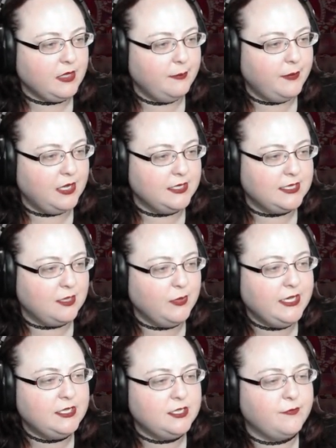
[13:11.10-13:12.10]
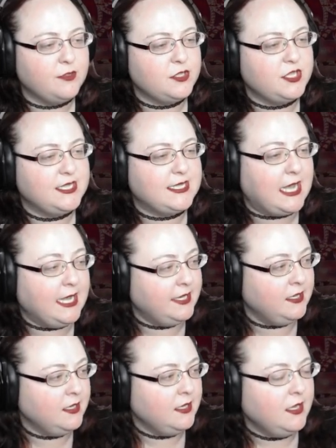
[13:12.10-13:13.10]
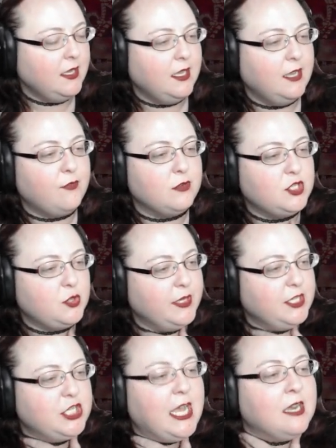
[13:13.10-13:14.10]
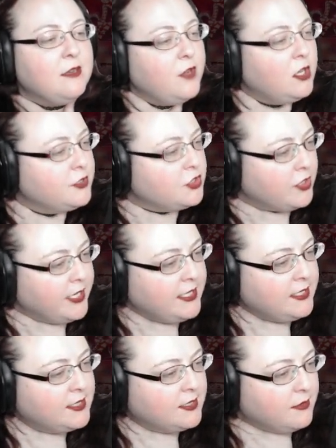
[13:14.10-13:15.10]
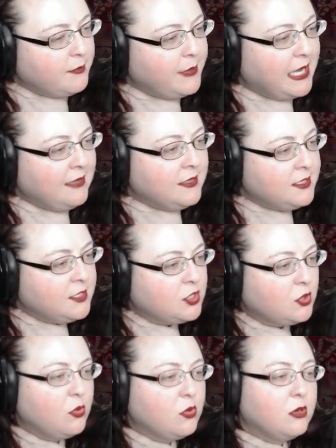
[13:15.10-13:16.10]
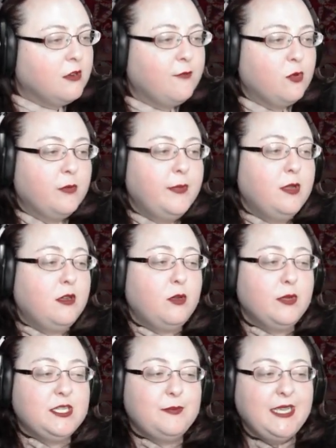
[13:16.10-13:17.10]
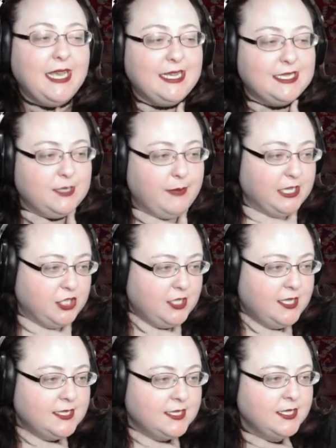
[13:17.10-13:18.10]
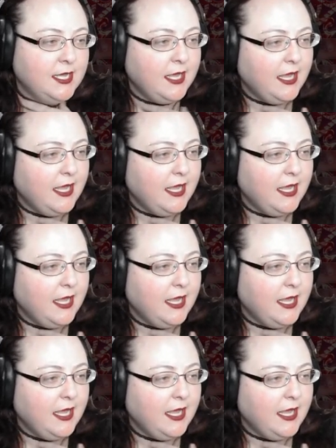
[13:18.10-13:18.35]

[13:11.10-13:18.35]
But we need to first decide if we're doing Jack of all trades, balanced, or if we're going to be a specialist.